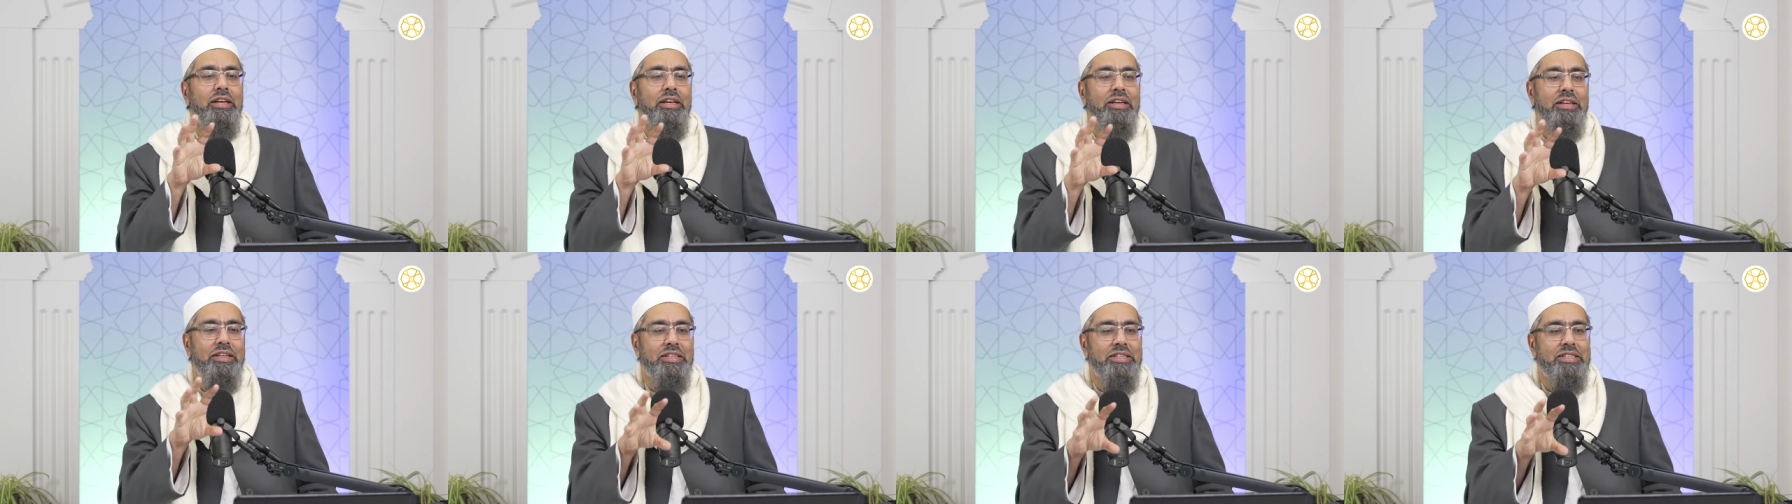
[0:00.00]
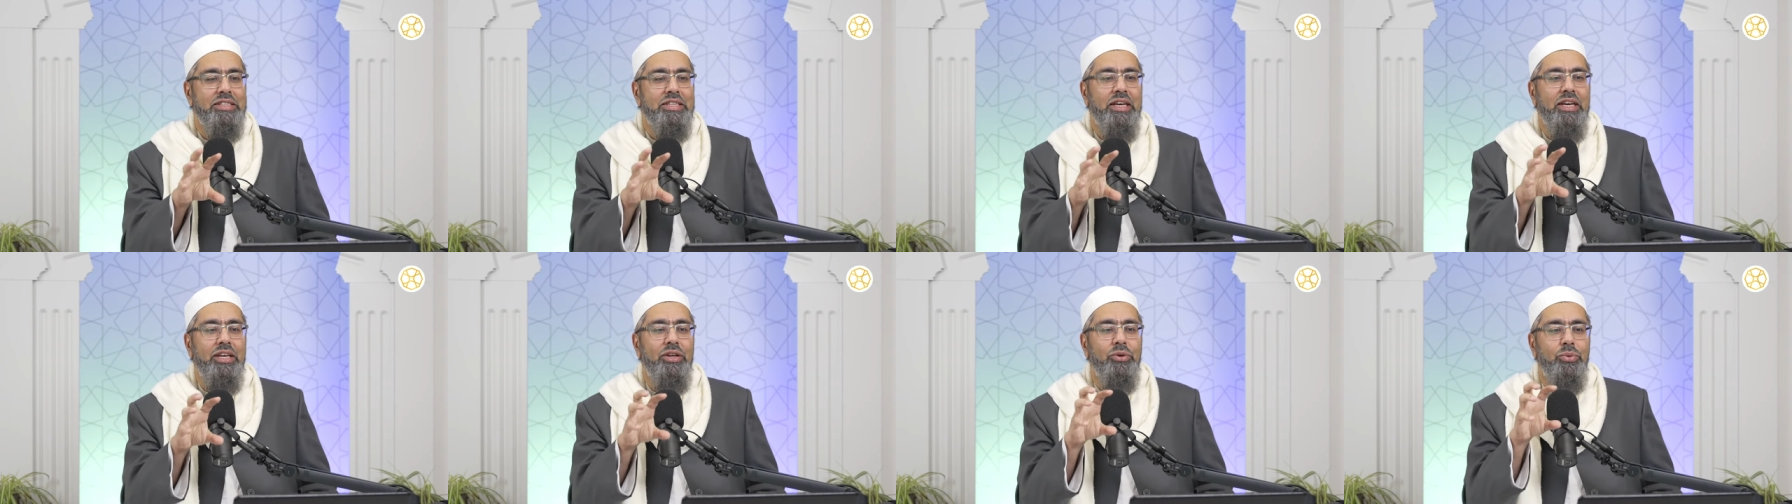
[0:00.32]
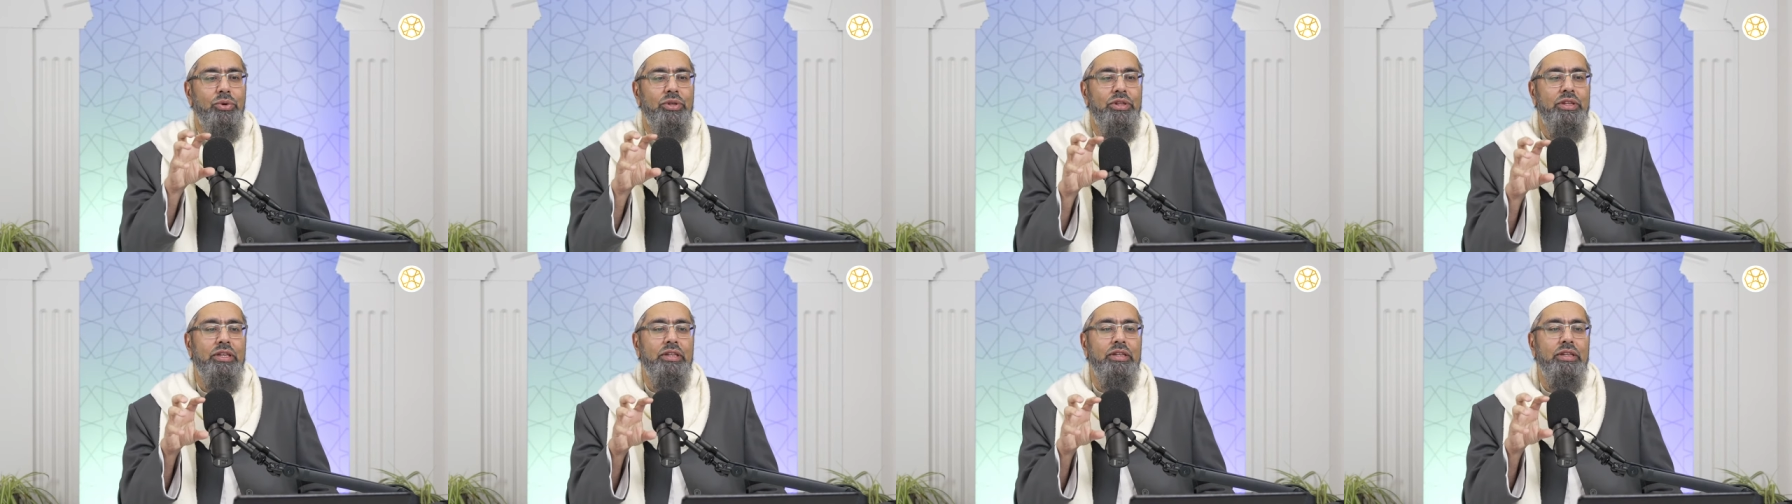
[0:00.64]
contain
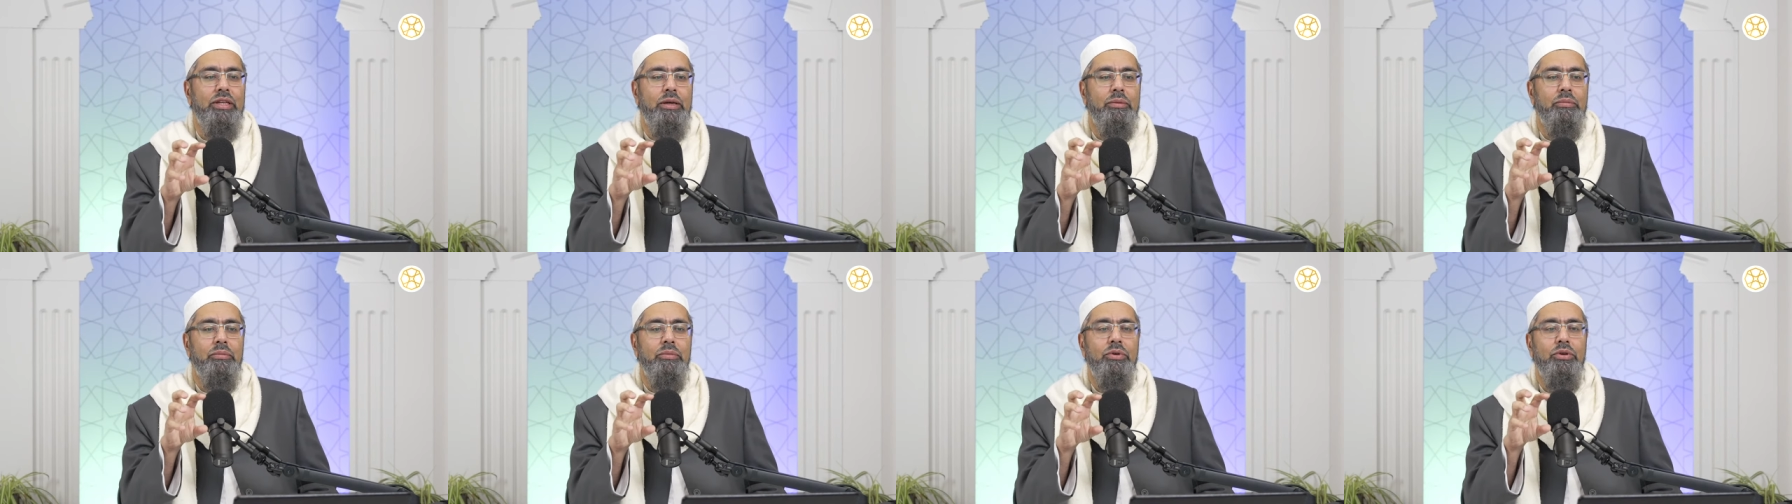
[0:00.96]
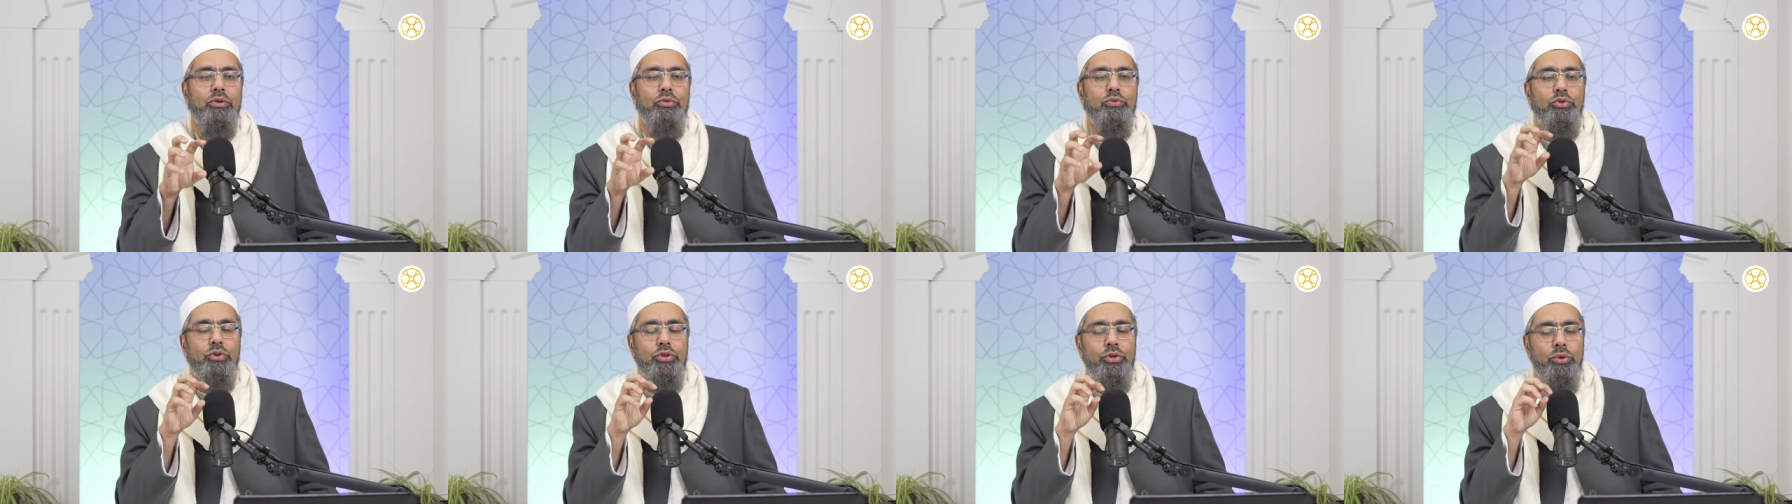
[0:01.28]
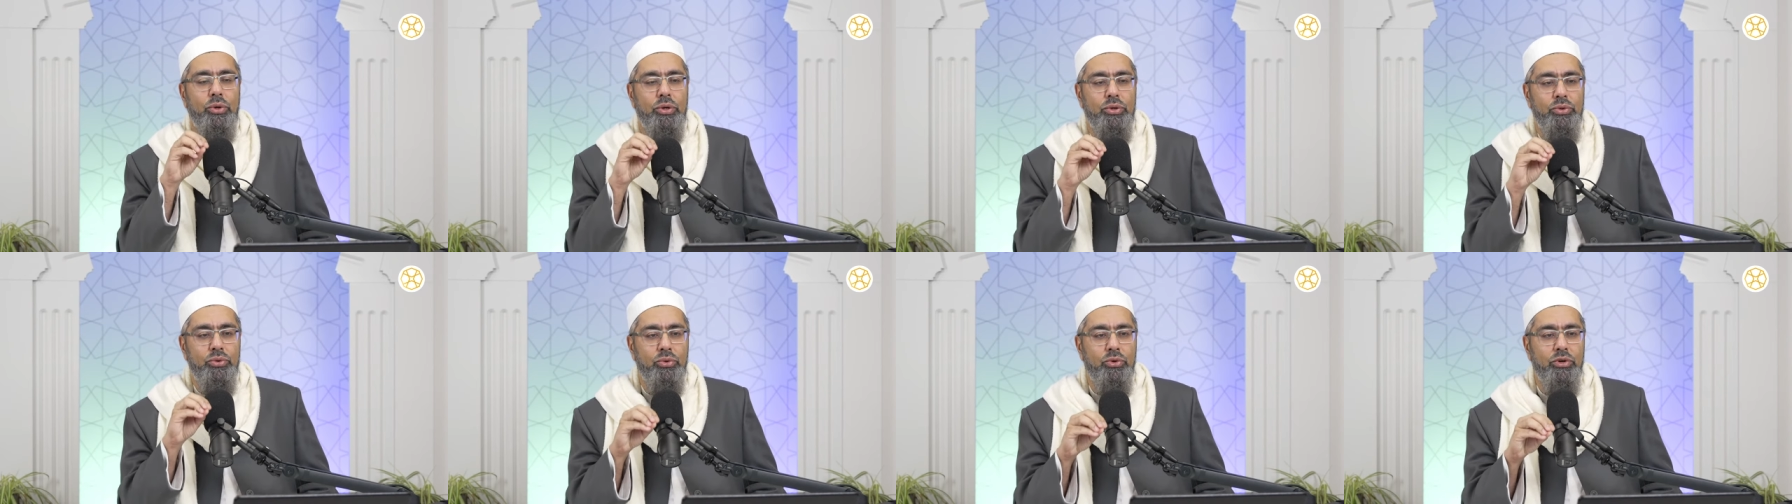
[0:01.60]
within them, for the
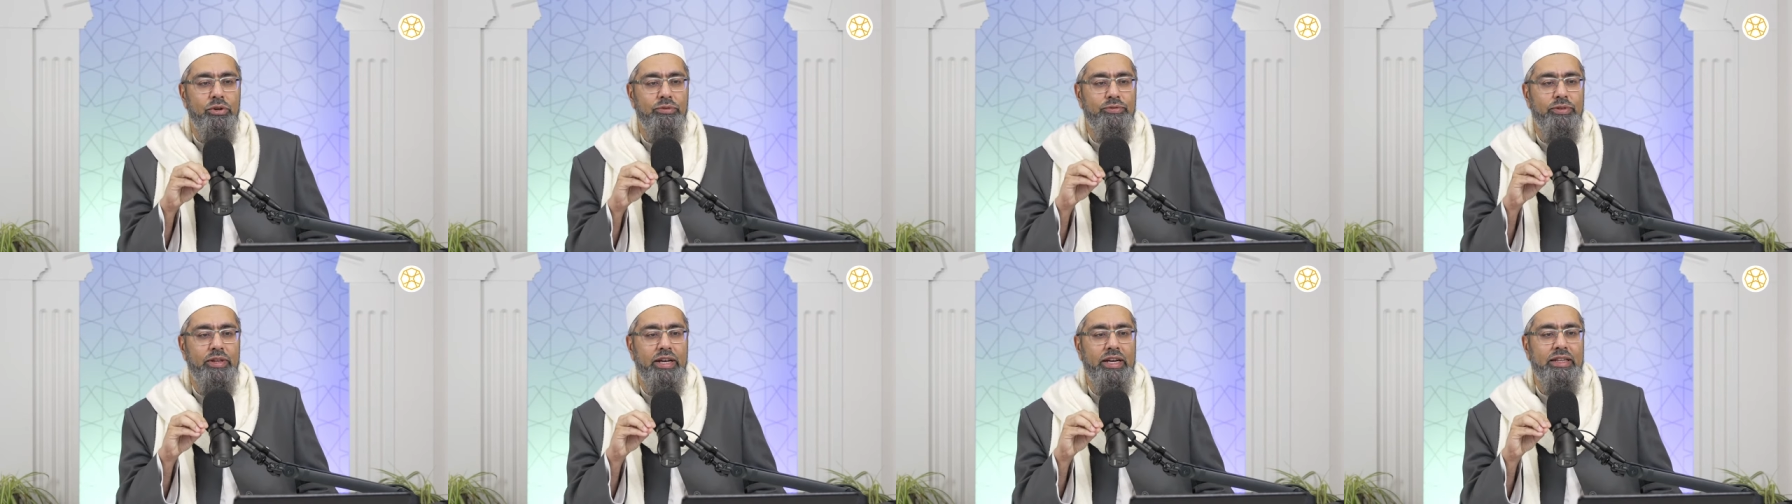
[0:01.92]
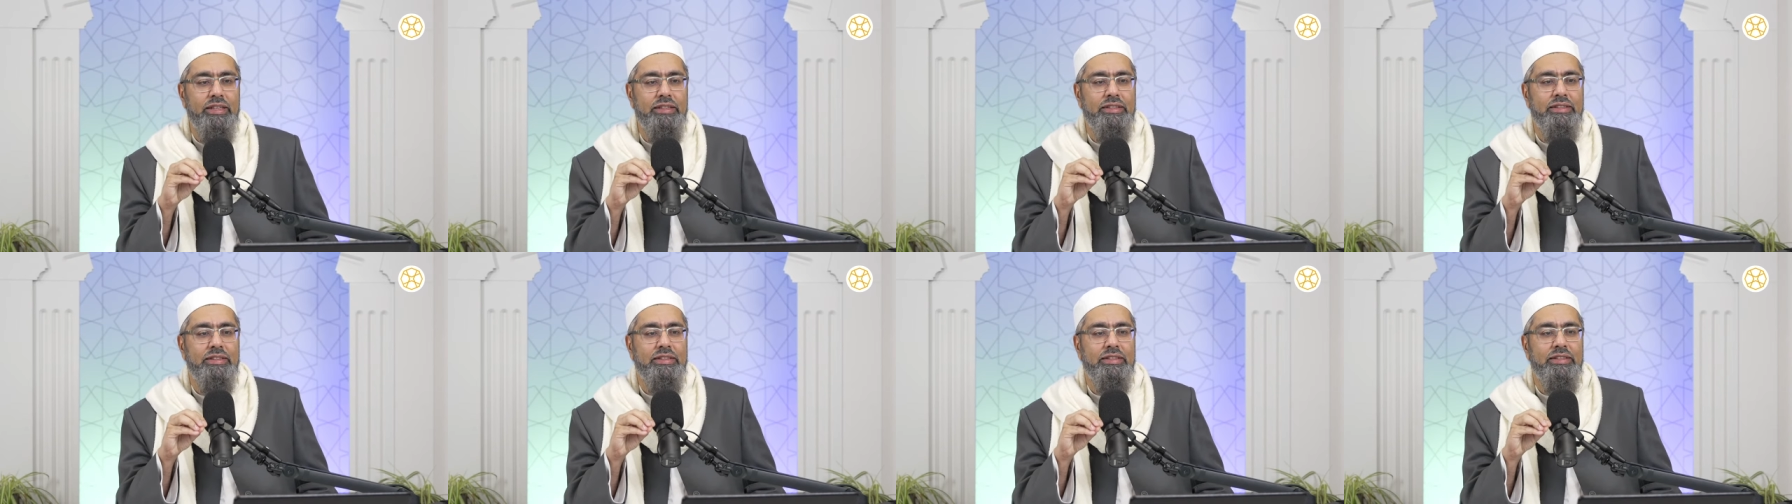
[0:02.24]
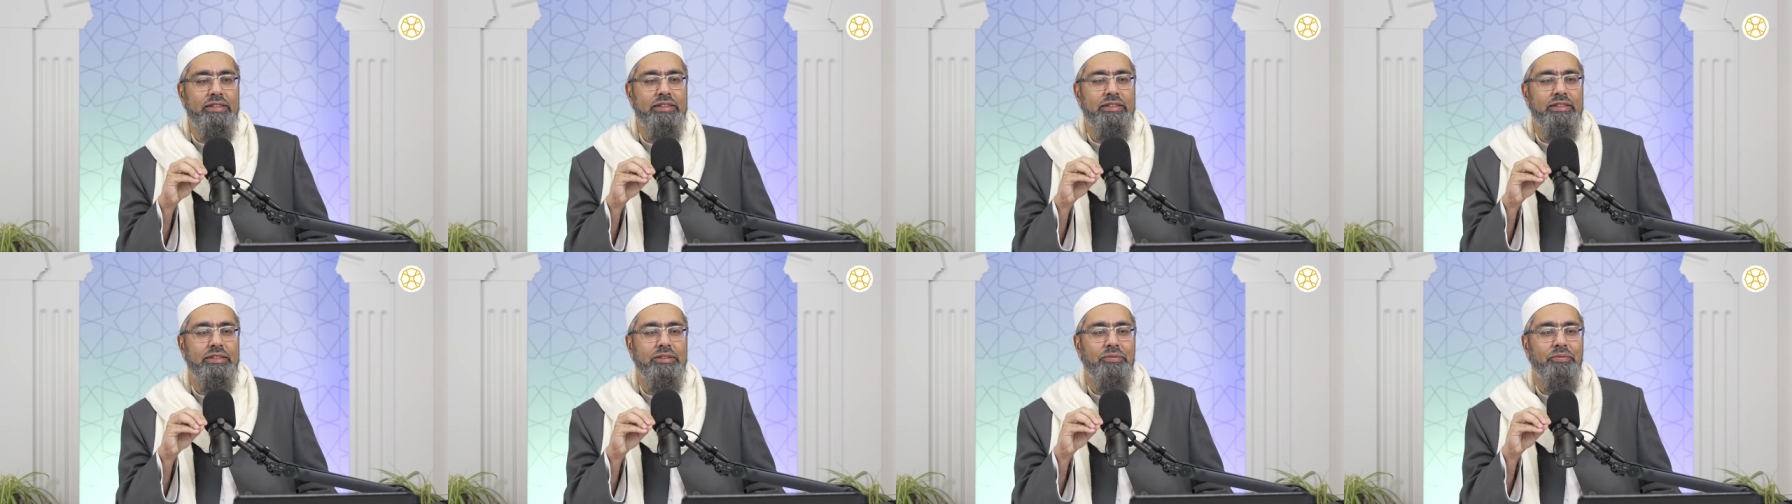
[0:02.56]
one who reflects,